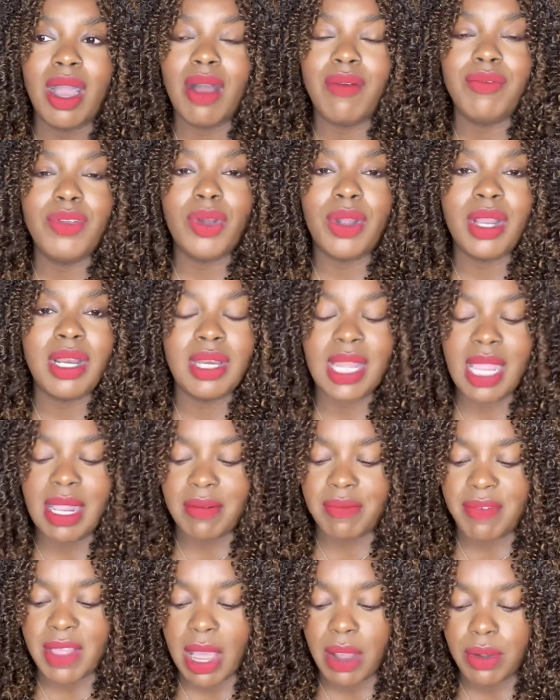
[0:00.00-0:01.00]
of your
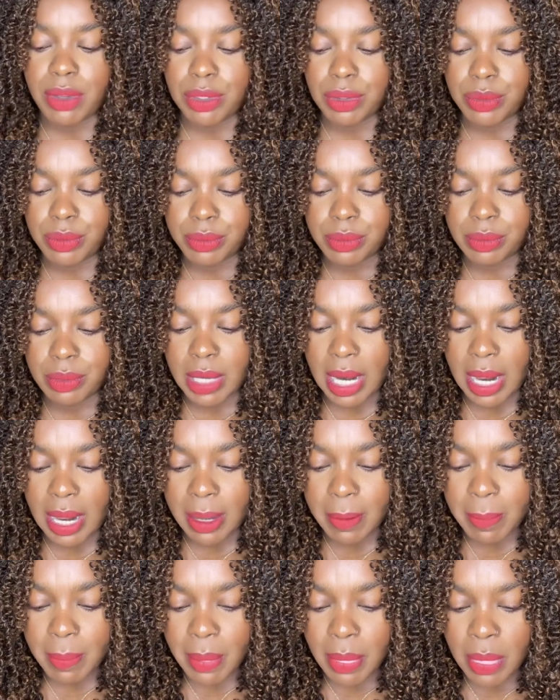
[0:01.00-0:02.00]
innate value,
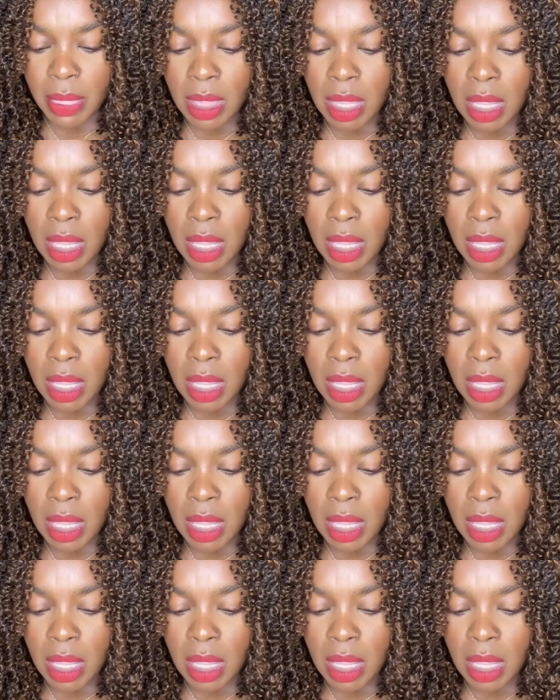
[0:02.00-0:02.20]
okay?